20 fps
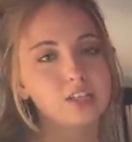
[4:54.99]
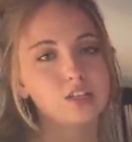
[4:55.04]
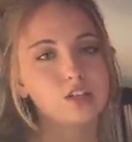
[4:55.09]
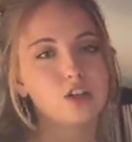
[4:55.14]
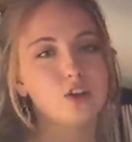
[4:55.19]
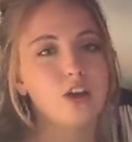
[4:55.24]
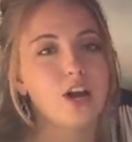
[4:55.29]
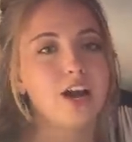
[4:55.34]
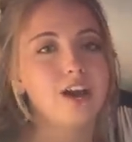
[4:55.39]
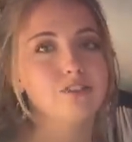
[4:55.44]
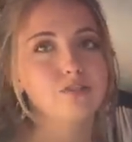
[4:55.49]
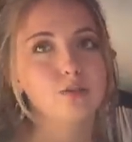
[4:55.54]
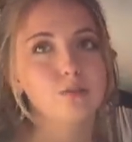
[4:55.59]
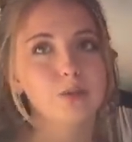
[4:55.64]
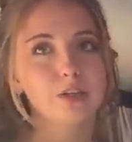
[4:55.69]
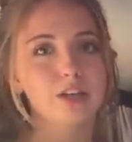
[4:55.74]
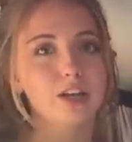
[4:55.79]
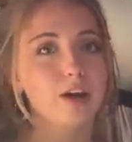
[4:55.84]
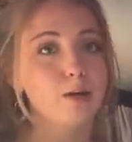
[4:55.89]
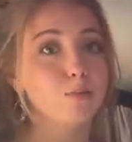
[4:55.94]
So you have to
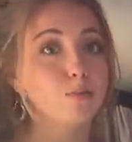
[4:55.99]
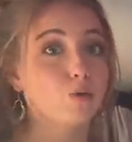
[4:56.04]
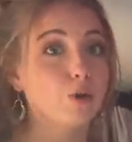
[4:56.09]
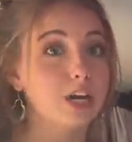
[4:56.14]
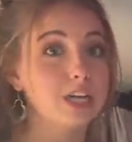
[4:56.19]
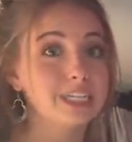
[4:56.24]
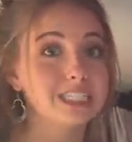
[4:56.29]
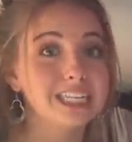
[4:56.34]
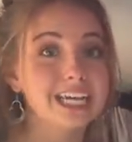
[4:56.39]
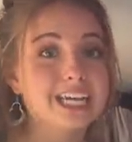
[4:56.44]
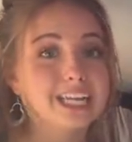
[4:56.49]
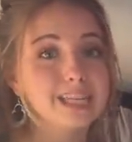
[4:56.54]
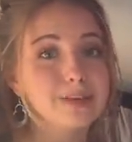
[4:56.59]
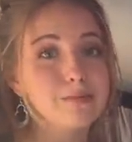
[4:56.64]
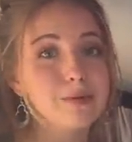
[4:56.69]
build out bracing in the